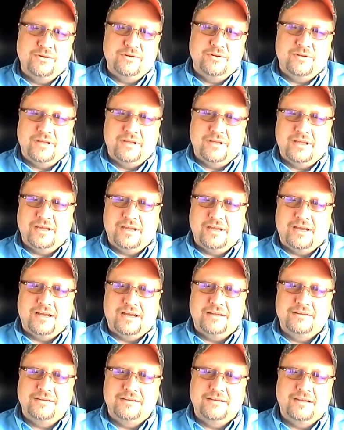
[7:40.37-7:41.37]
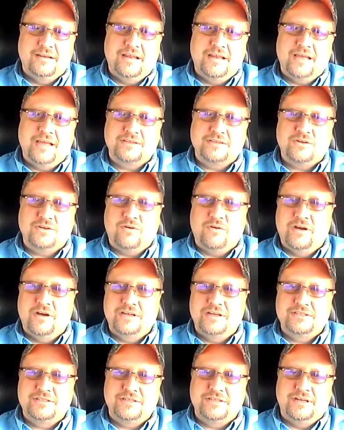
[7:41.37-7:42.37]
the next
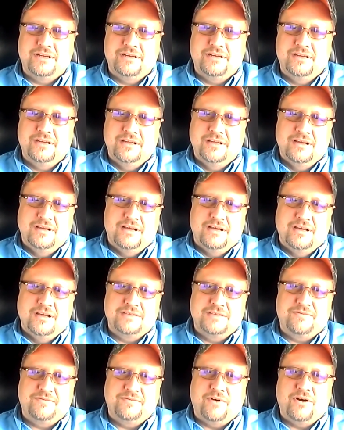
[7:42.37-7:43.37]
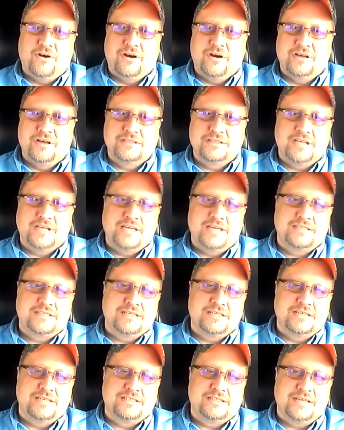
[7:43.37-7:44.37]
question as far as
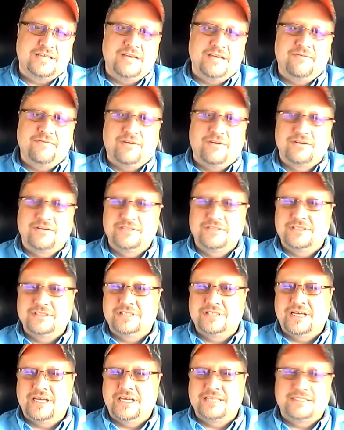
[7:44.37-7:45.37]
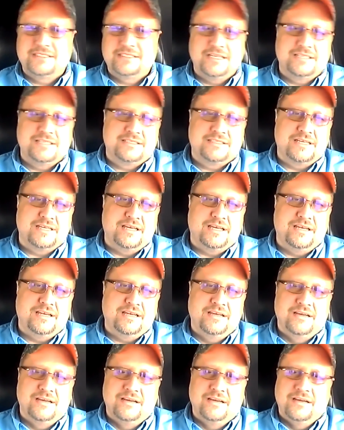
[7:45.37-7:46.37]
ACC versus SEC.
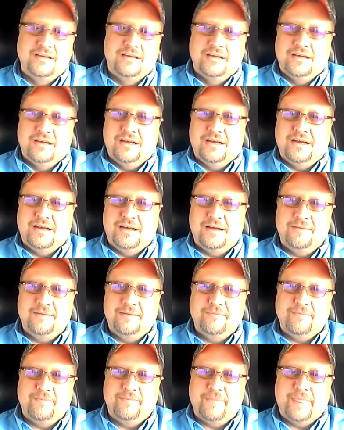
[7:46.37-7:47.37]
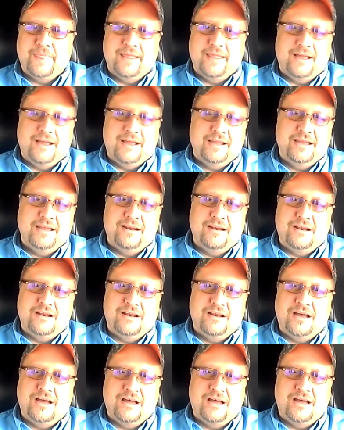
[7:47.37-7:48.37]
I get a
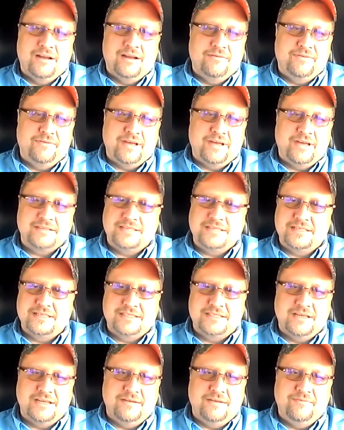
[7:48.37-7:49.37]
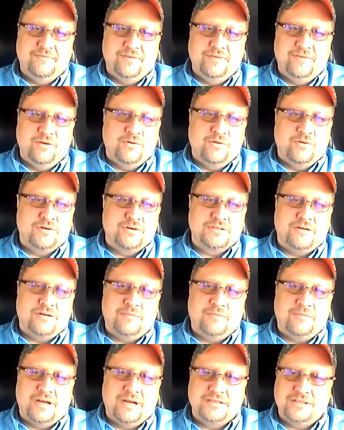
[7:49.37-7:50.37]
lot of SEC viewers on
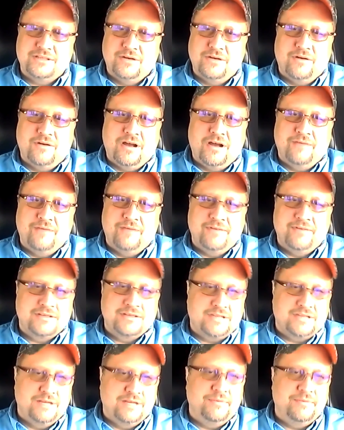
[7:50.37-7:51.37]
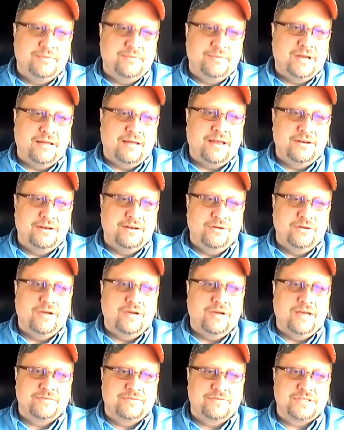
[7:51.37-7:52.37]
my show, obviously, but I
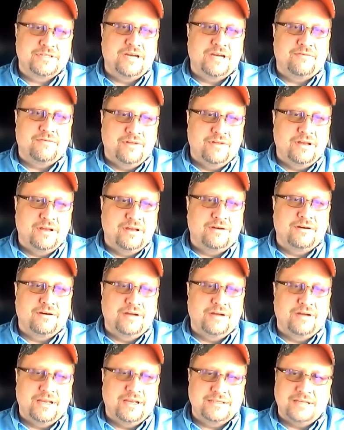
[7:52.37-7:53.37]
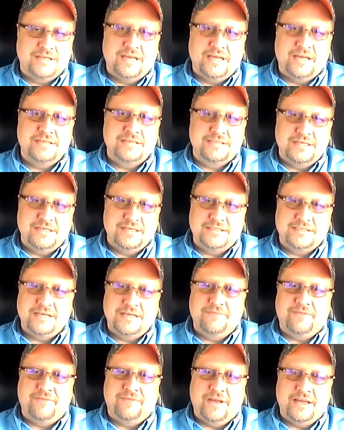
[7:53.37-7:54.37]
do have several that are
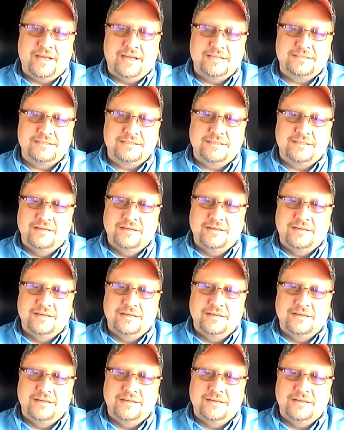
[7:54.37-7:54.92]
ACC fans.